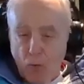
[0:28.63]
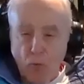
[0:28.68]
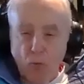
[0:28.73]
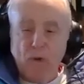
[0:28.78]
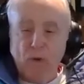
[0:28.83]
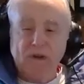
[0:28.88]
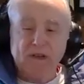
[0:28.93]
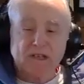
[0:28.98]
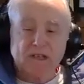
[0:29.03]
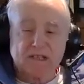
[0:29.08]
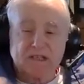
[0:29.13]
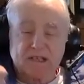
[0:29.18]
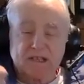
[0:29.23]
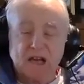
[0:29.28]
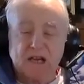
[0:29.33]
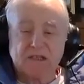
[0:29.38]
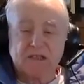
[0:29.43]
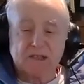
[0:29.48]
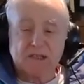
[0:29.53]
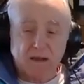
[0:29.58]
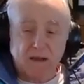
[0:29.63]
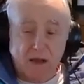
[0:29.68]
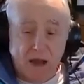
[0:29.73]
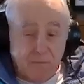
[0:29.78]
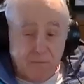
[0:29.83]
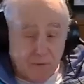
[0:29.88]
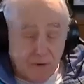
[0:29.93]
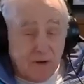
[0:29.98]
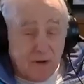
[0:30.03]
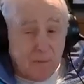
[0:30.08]
we discuss a,
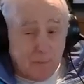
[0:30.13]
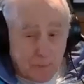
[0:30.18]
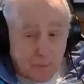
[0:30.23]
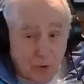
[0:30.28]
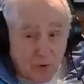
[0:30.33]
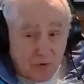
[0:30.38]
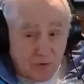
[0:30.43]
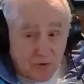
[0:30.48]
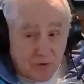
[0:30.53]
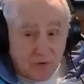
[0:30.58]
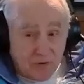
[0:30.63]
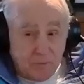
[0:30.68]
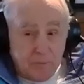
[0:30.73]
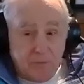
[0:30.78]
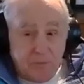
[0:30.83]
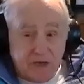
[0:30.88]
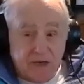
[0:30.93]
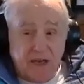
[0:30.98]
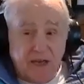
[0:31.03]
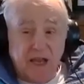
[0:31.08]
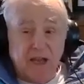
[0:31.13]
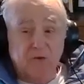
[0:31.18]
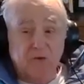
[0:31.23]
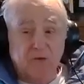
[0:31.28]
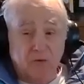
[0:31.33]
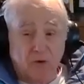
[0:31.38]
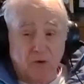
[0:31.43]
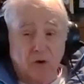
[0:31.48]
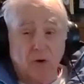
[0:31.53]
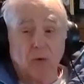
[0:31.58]
a very important but
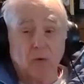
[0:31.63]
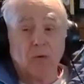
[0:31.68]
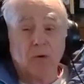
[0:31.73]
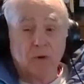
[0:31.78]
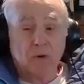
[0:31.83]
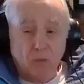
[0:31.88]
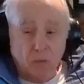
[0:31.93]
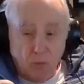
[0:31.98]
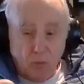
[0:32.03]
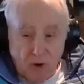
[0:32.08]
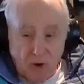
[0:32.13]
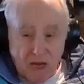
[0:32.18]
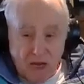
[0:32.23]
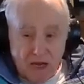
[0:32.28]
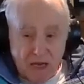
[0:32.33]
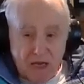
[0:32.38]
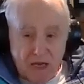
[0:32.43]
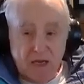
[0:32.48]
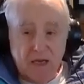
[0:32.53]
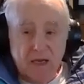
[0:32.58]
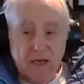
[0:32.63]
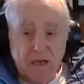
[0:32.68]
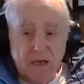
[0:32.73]
intro way